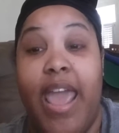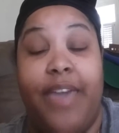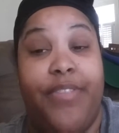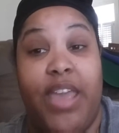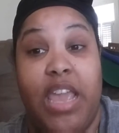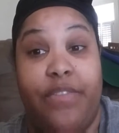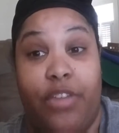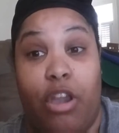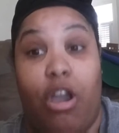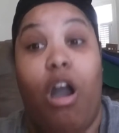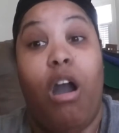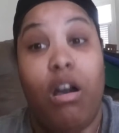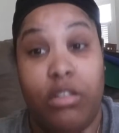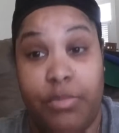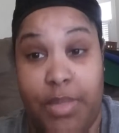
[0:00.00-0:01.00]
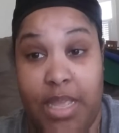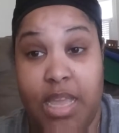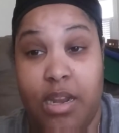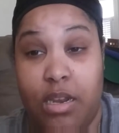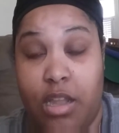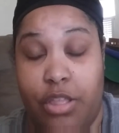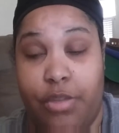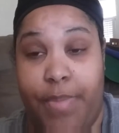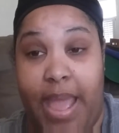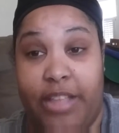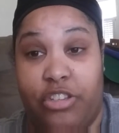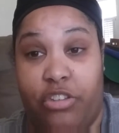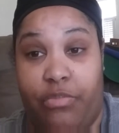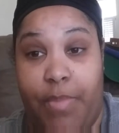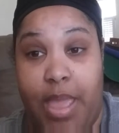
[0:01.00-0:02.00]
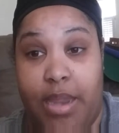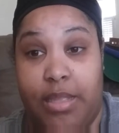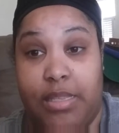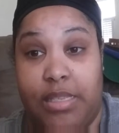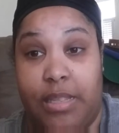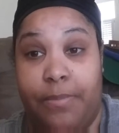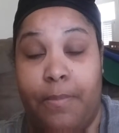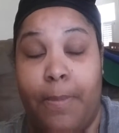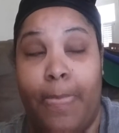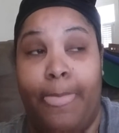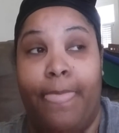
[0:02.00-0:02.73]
and they even called me in another batch of medicine